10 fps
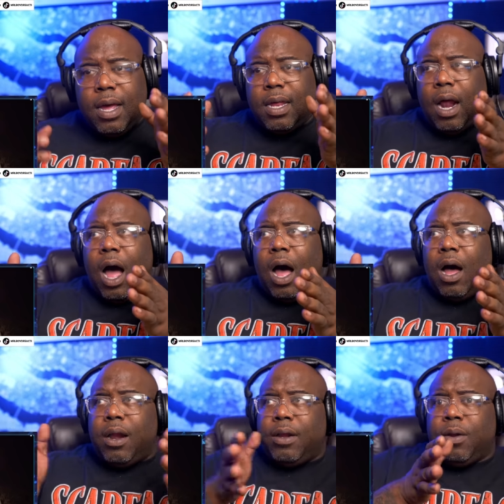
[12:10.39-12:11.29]
an
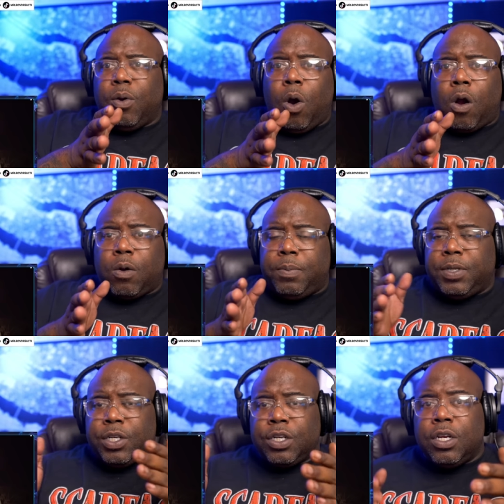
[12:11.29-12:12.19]
odd, awkward
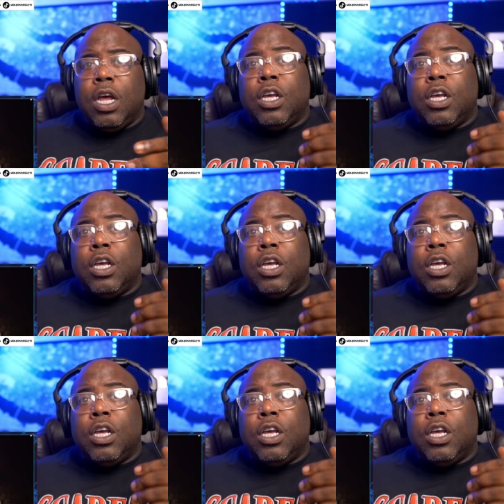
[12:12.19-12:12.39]
position.